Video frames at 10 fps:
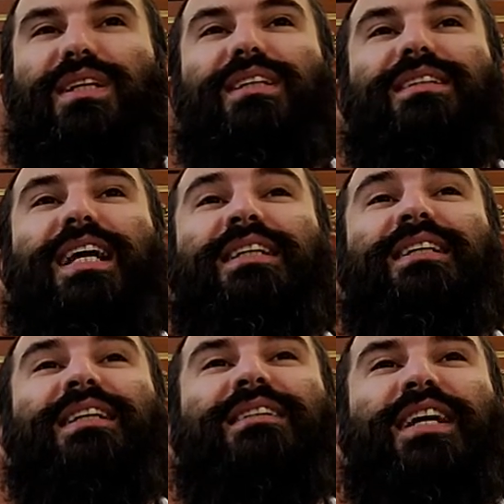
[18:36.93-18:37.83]
But at the end
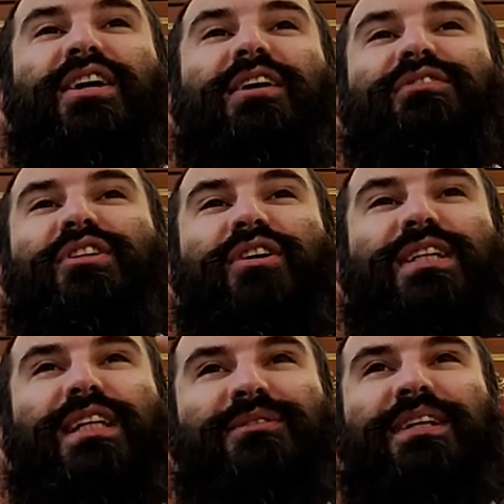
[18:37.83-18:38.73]
of the day, you have to know
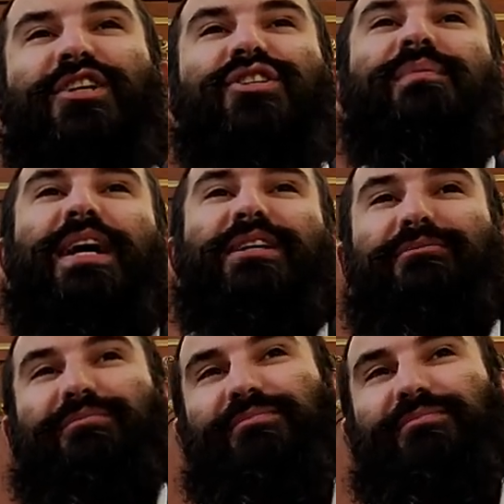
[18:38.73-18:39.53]
that it's Min HaShemayim.